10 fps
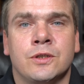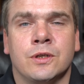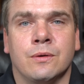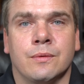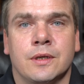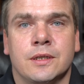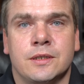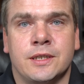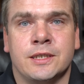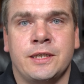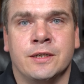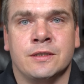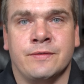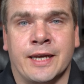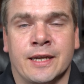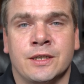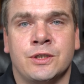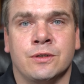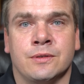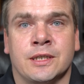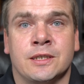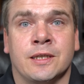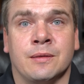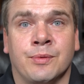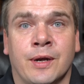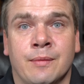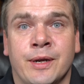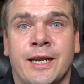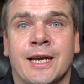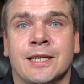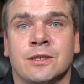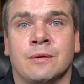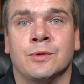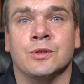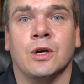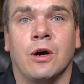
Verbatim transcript: So, sixty years of data shows us that the prime rate has almost